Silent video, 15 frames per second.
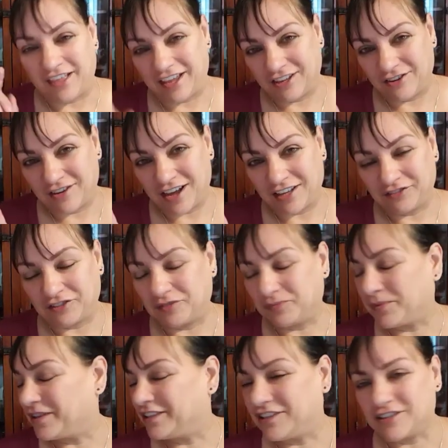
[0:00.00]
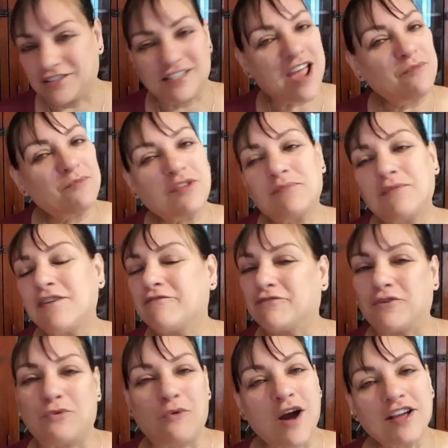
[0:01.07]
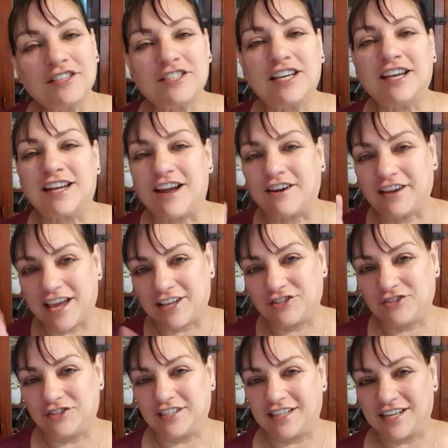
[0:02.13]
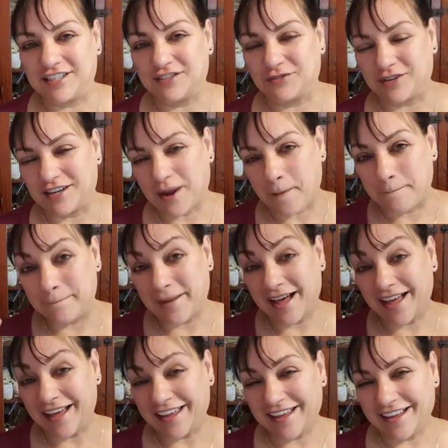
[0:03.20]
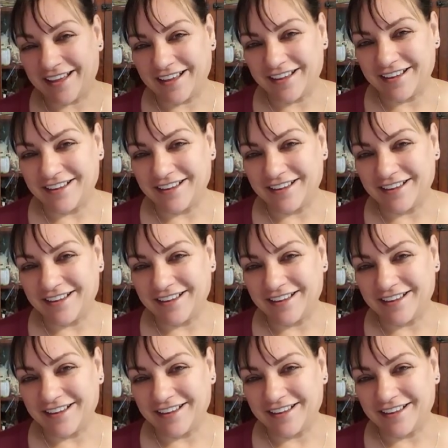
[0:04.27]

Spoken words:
thank you guys for spending your time with me and for watching, and I'll catch you in the next one. Bye.